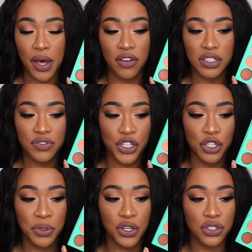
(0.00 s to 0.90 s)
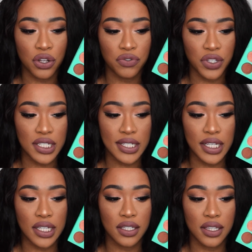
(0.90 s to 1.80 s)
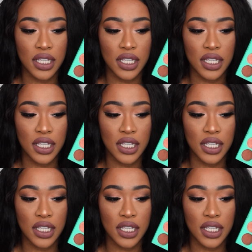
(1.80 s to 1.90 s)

perfect for you because obviously